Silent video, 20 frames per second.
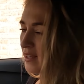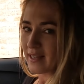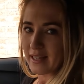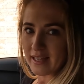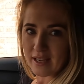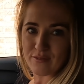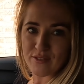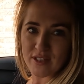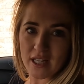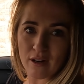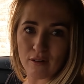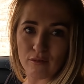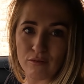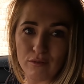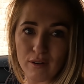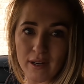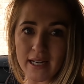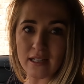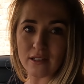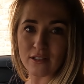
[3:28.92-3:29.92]
gives it a
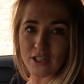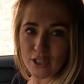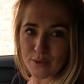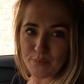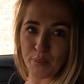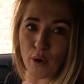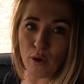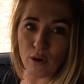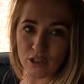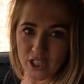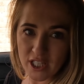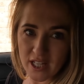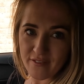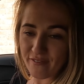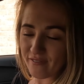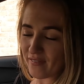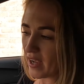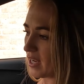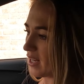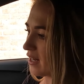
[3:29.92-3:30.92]
real sporty
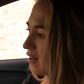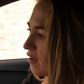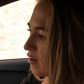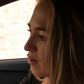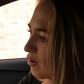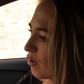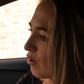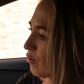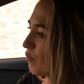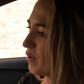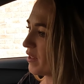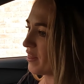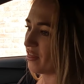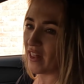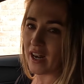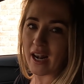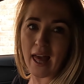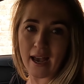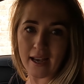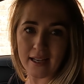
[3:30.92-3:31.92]
feel along with the
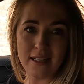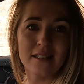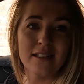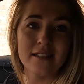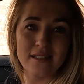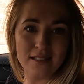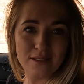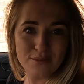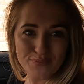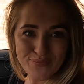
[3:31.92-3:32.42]
lights.